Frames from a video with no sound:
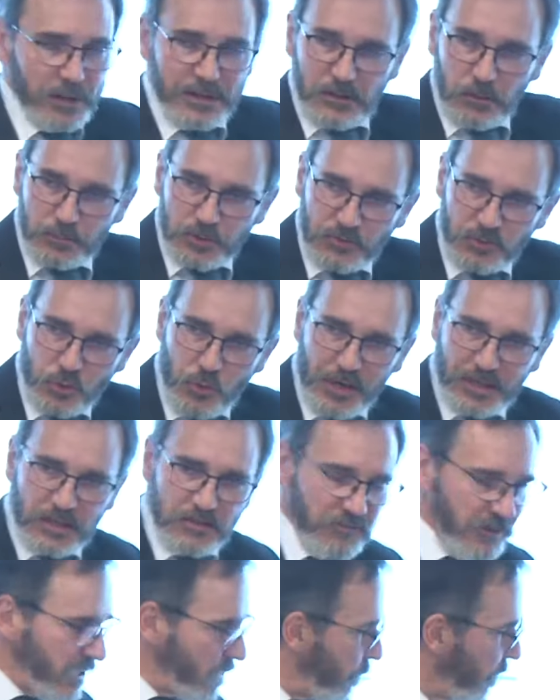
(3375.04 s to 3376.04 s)
in terms of direct
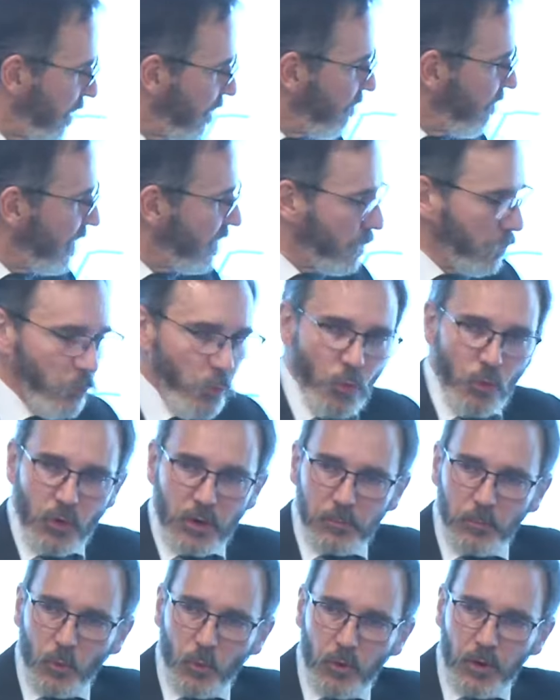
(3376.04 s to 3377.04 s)
investment, invest more
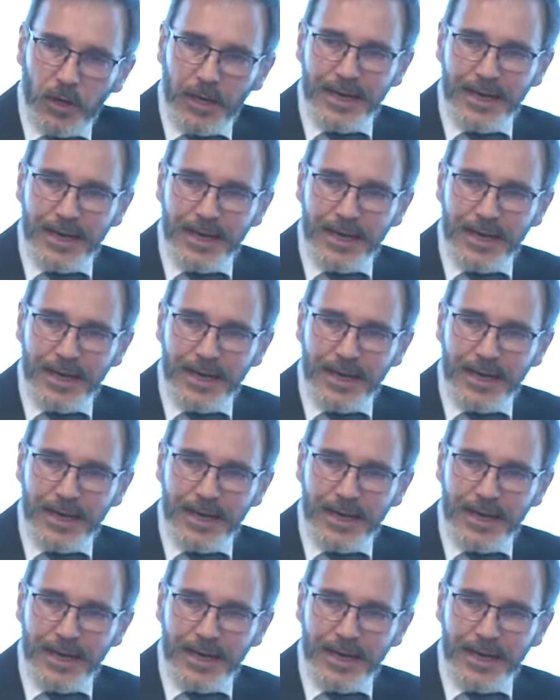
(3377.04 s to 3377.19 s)
and more